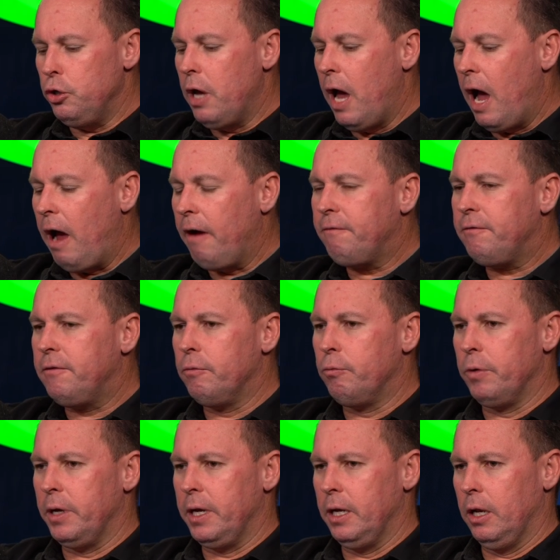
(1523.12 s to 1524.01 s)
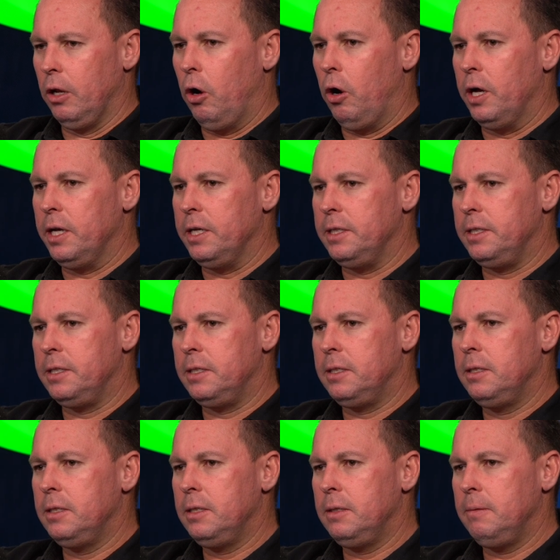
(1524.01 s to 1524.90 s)
you have to
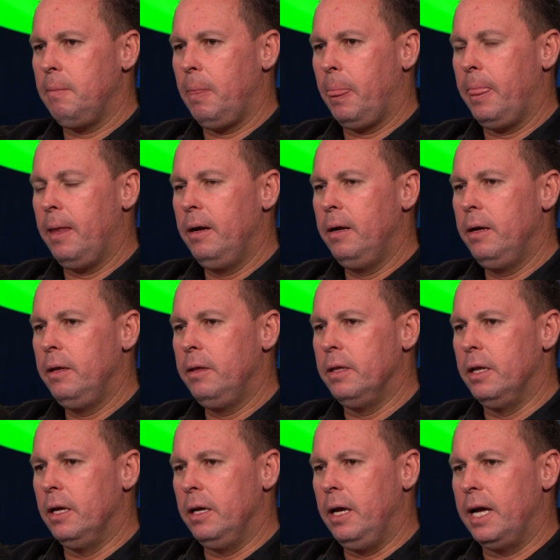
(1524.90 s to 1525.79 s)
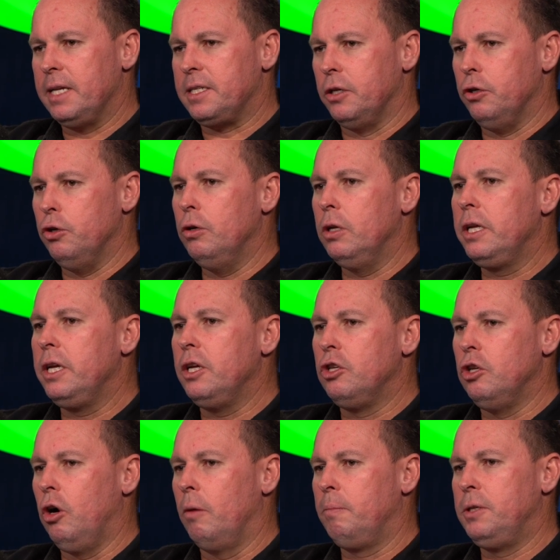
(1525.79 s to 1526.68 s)
realise, as an
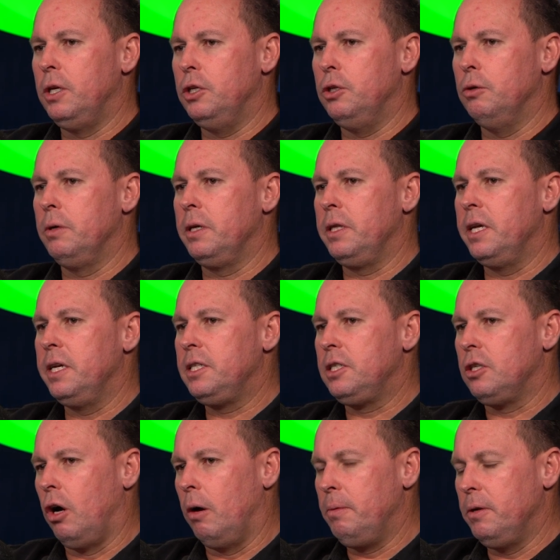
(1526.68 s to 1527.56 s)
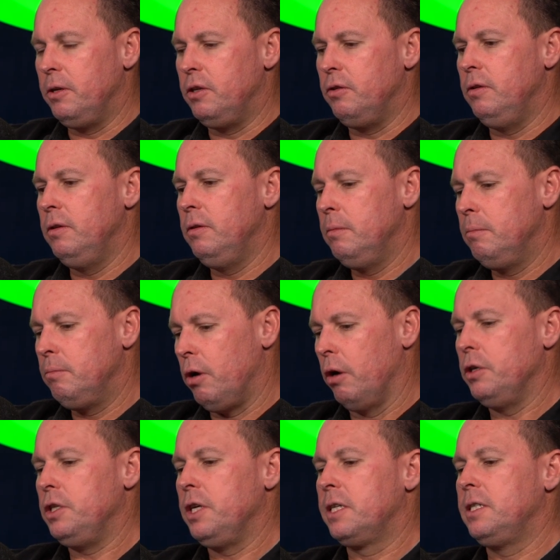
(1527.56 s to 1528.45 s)
early adopter doing these type of
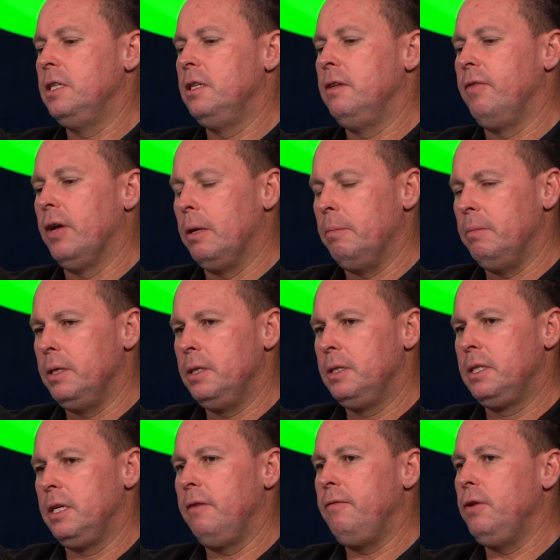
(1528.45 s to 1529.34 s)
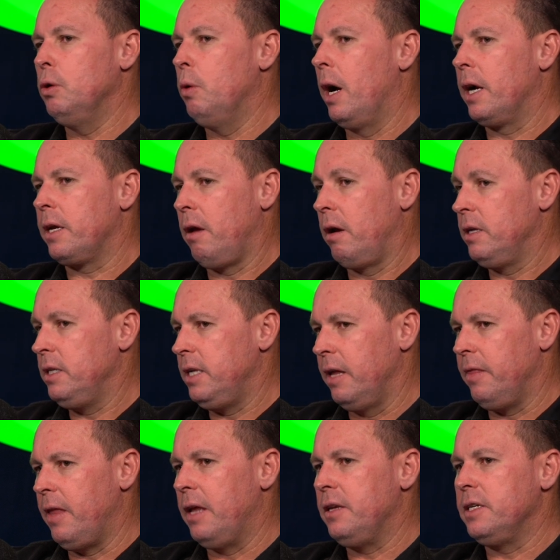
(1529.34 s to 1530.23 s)
projects and developments, if you are going
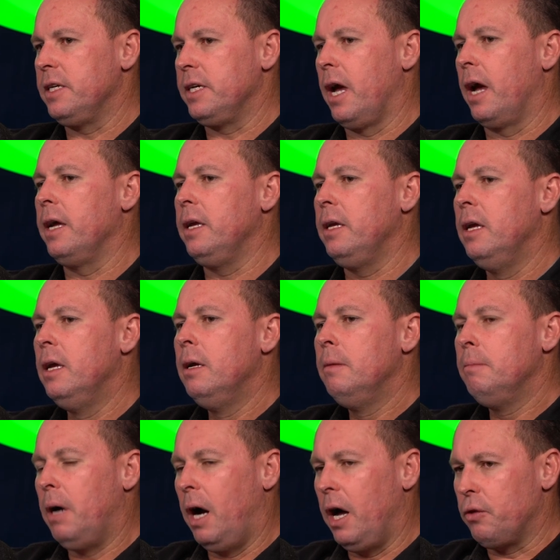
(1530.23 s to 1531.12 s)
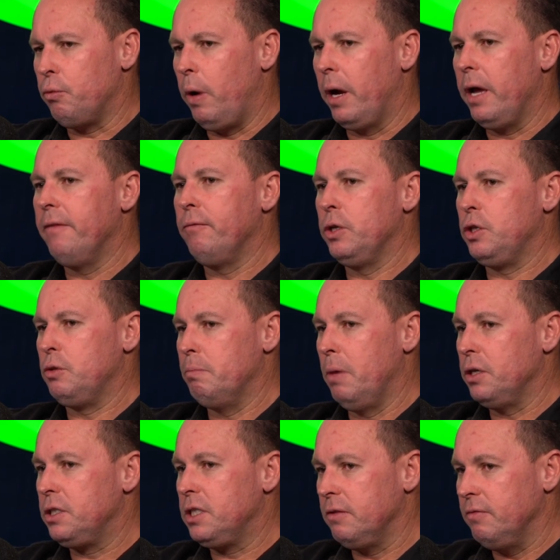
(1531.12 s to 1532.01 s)
down that DA pathway, of which
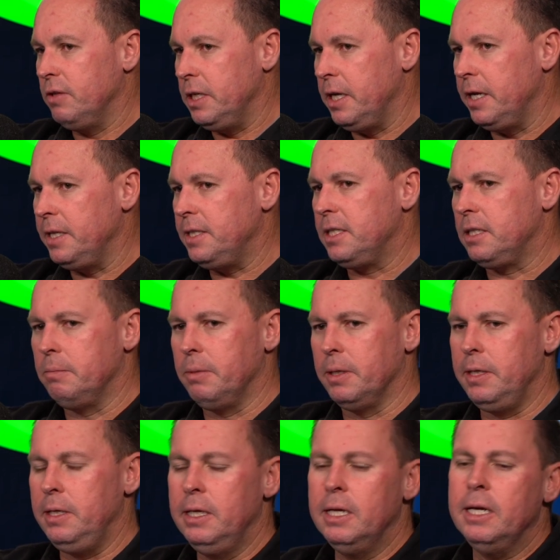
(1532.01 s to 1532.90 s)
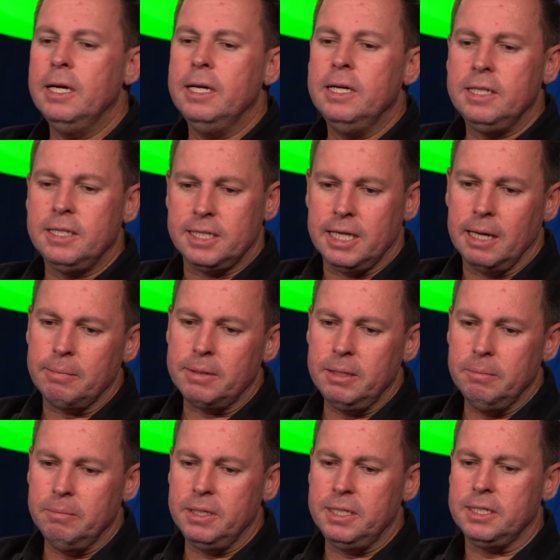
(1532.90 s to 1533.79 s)
most of it needs to be, some
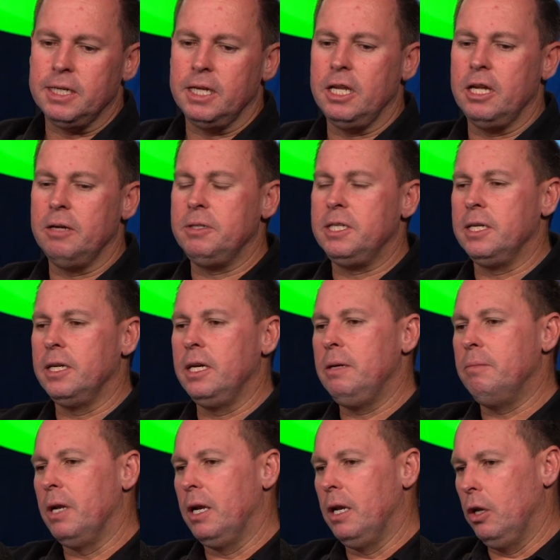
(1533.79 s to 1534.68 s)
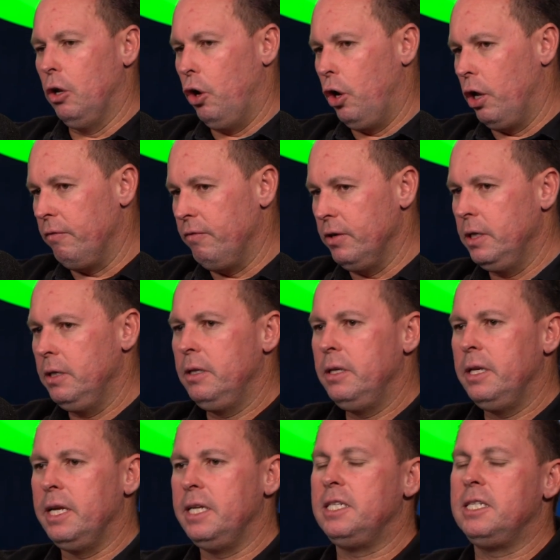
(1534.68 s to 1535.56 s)
can be CDC, but a lot of it
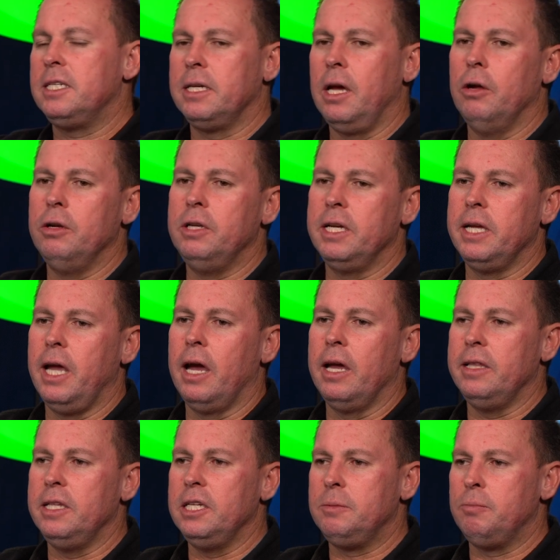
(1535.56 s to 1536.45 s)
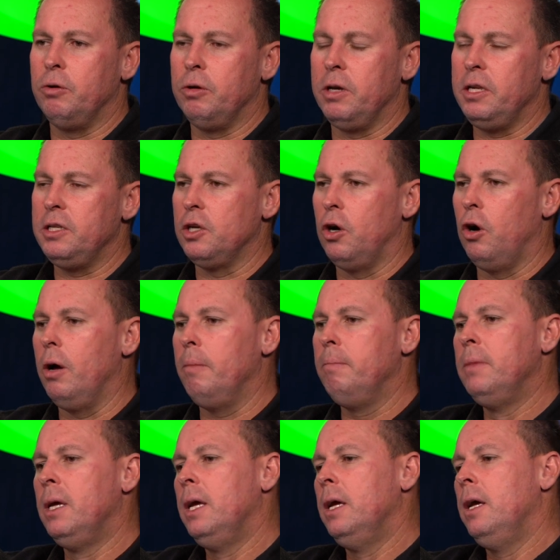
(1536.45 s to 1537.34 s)
needs to go DA at this point in
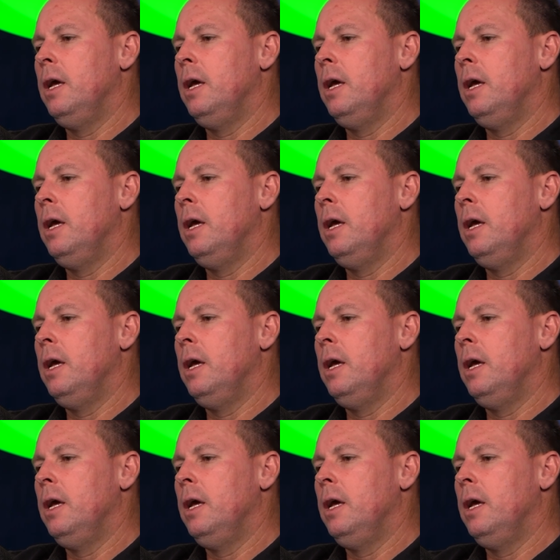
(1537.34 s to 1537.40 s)
time.